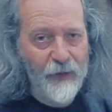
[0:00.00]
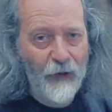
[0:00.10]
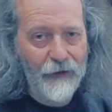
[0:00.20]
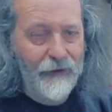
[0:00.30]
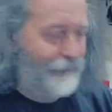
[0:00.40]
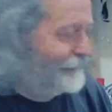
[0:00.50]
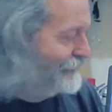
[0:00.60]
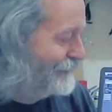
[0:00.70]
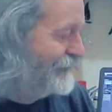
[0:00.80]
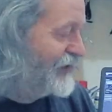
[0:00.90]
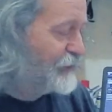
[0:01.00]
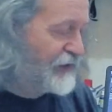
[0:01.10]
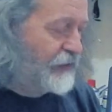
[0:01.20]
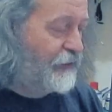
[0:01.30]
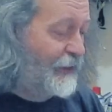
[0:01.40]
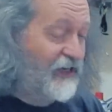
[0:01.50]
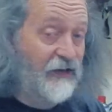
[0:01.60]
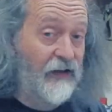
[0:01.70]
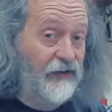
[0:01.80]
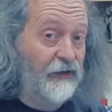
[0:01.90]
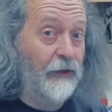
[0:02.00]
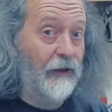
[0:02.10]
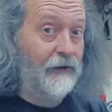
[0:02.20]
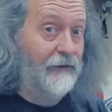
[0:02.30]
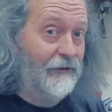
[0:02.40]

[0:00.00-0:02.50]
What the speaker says: Bond. Especially if you add a 9th as well.